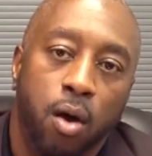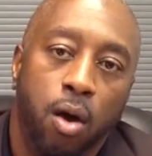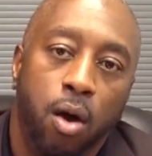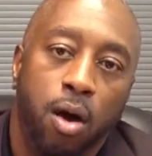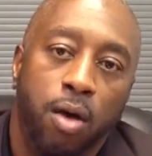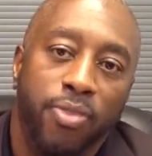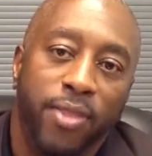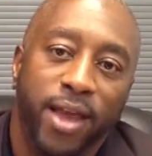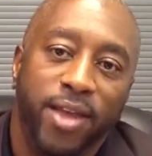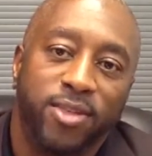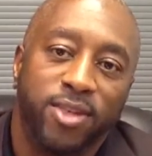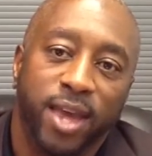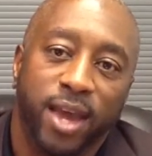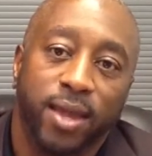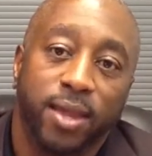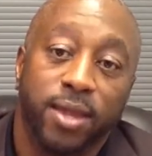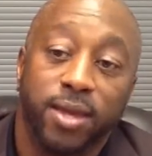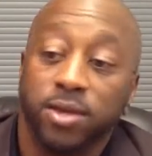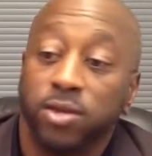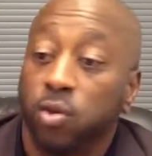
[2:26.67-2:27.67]
on that
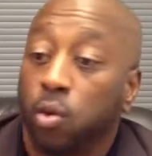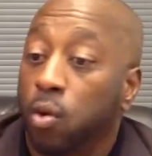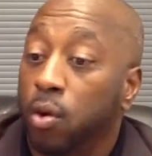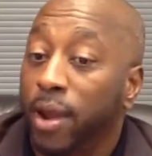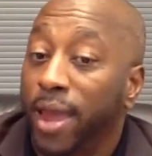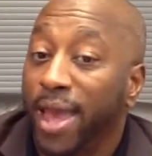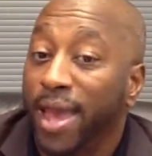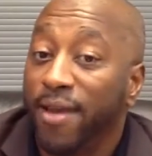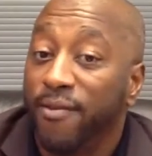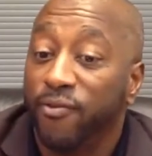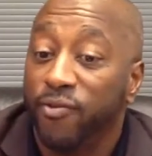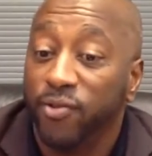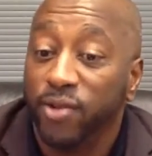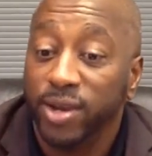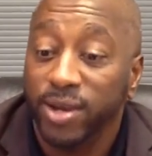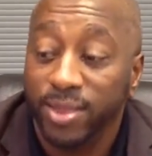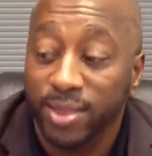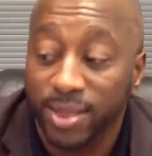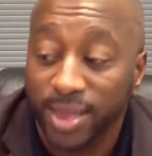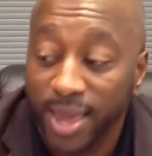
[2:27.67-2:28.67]
checklist or
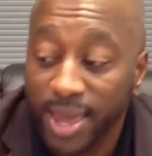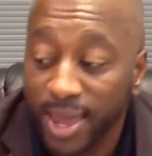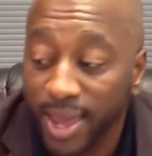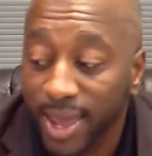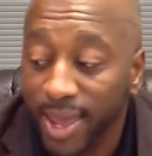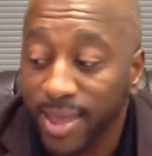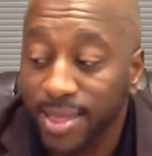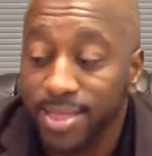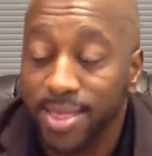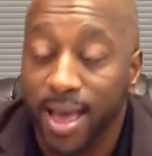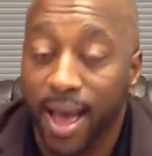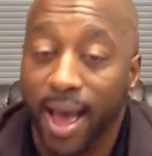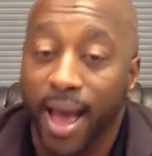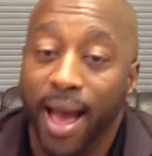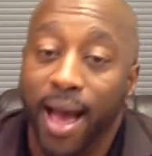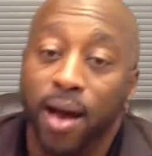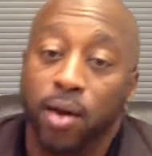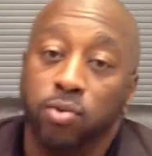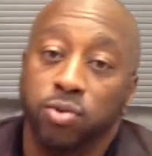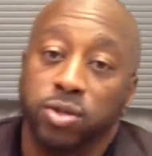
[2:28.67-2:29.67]
everything in the
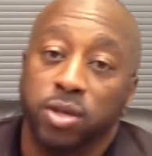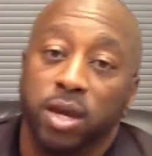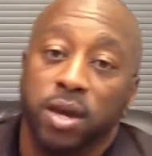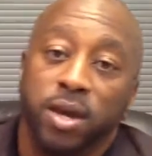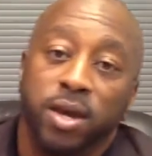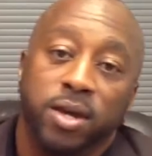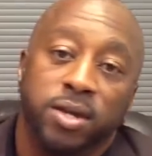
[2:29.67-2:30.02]
house